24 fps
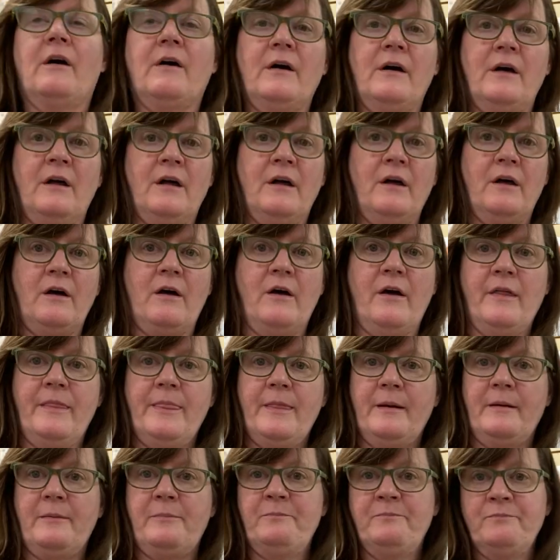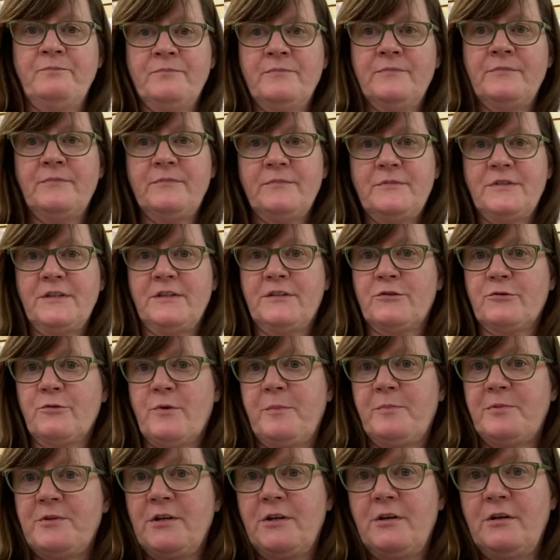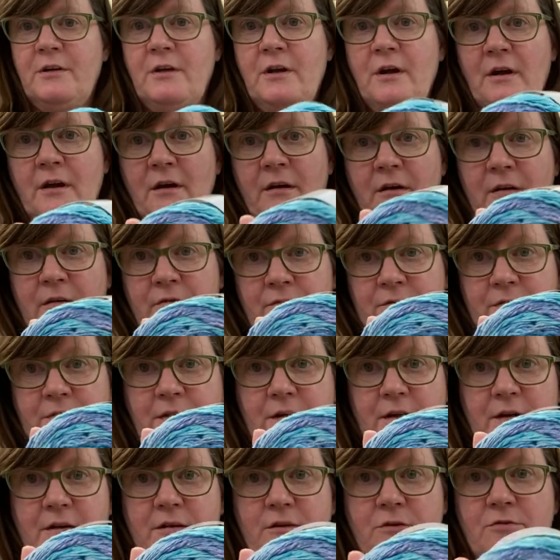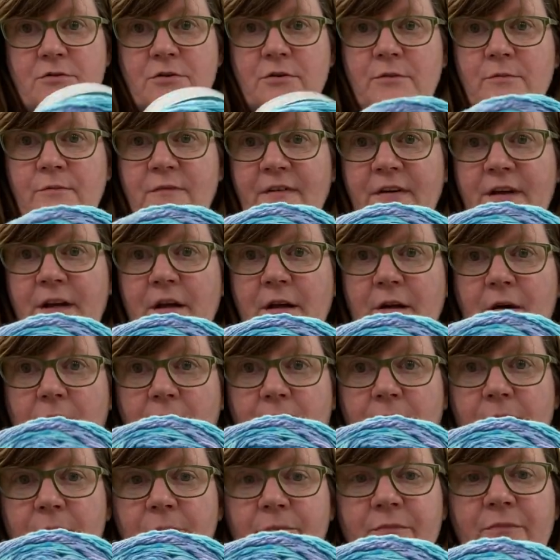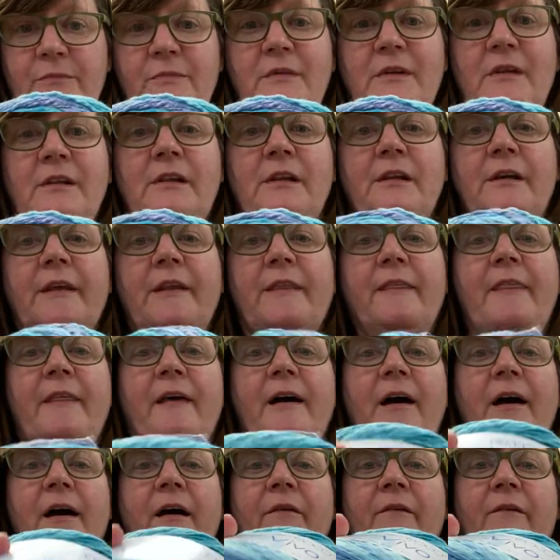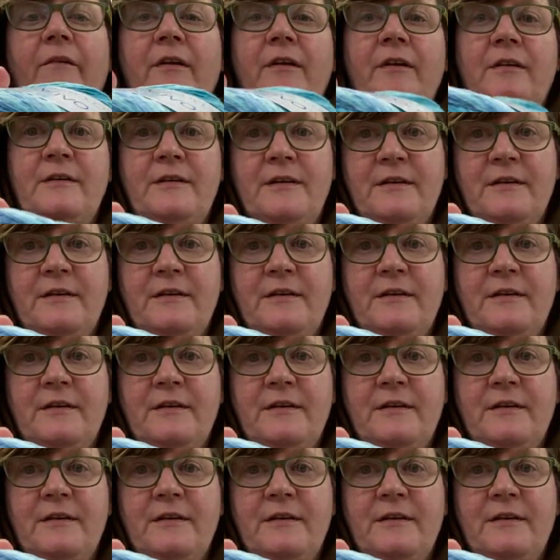uh, on the description of the YouTube video. Look at that one.